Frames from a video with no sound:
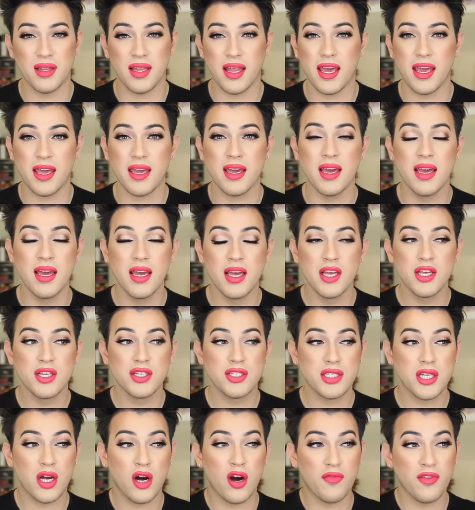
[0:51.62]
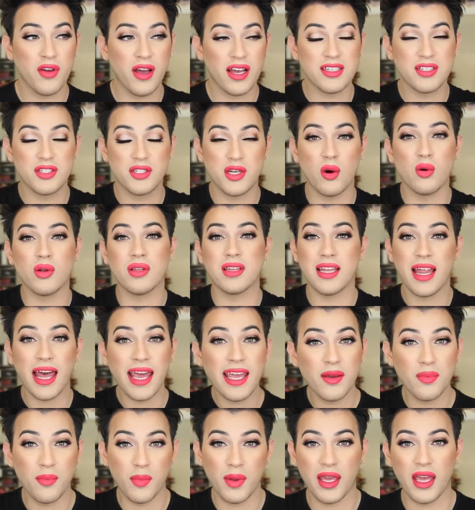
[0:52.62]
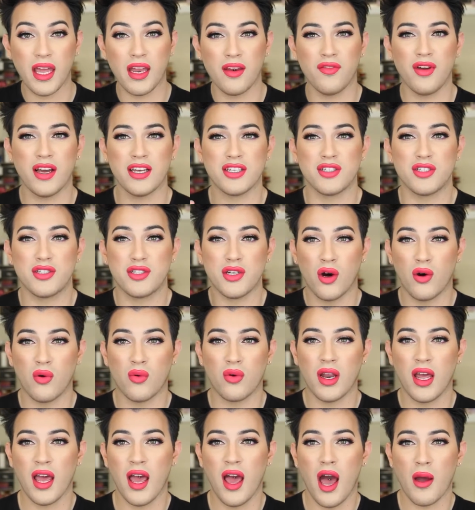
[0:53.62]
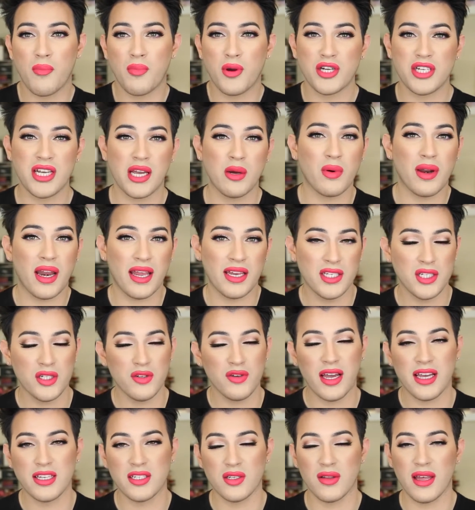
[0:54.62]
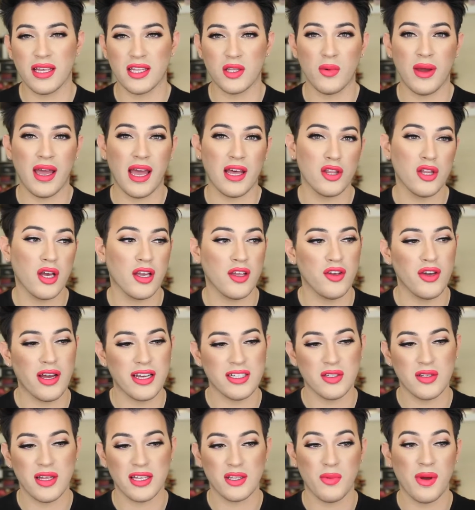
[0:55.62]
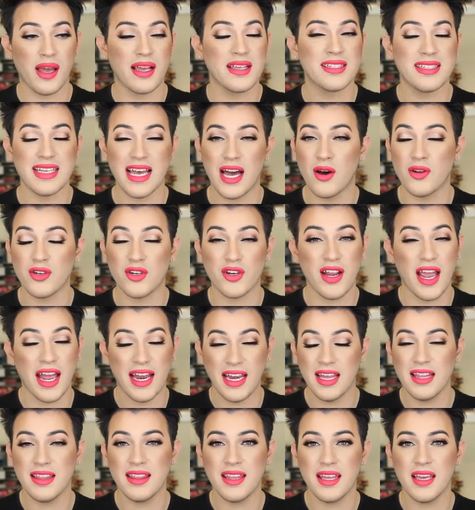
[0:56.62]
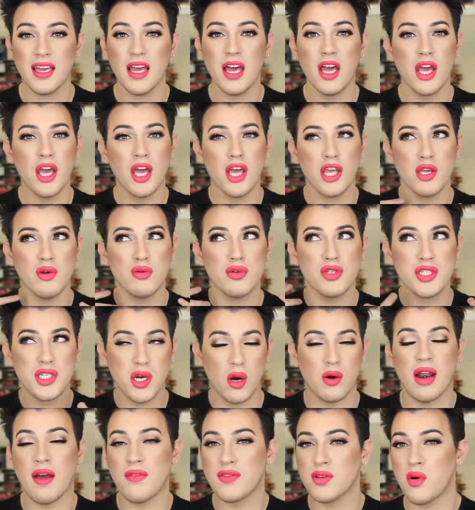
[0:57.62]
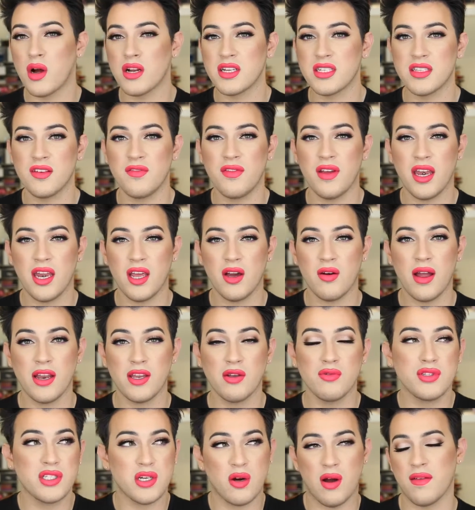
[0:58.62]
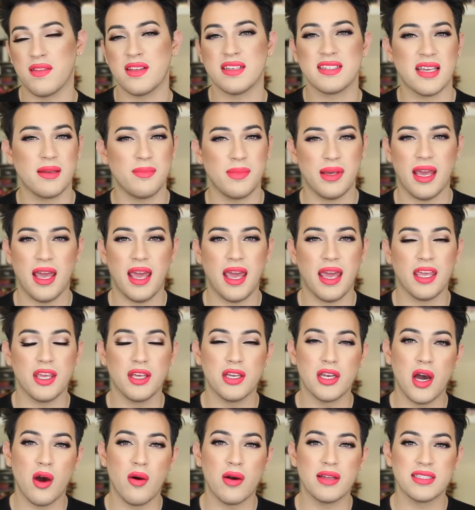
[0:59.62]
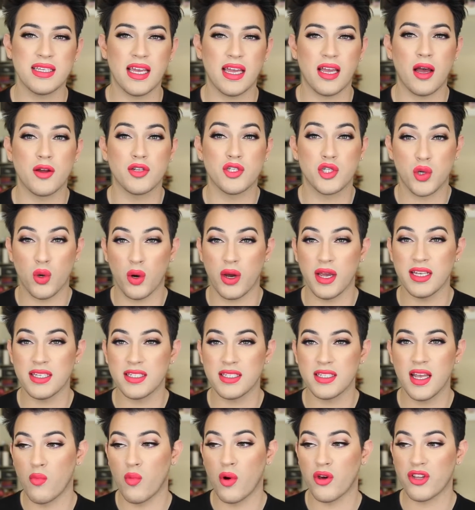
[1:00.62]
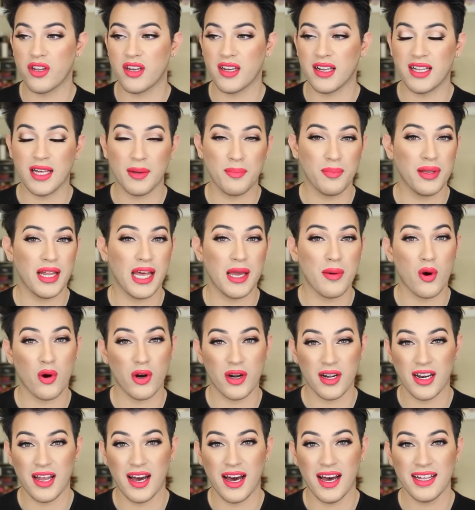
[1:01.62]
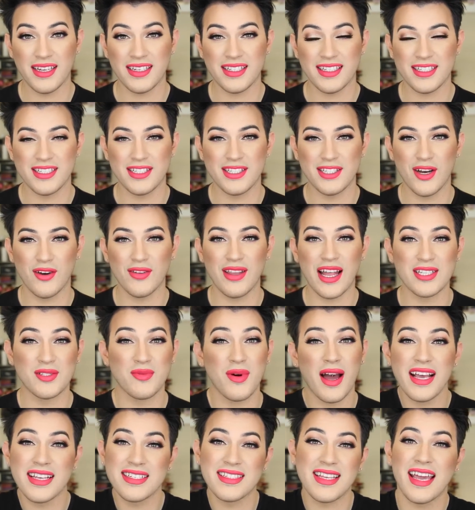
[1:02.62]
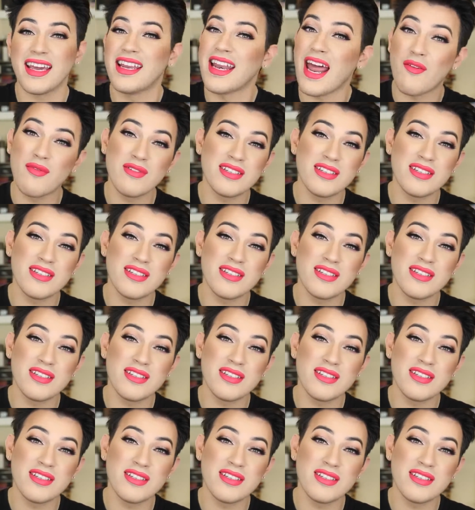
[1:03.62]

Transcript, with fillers: play. So if you guys don't like me, if you guys don't appreciate what I do, you guys don't like the way I look, you guys don't like the way I sound or anything, you don't have to watch the video and you don't have to send me hate. You know, it's like a choice whether to click play or not. So that's why I say in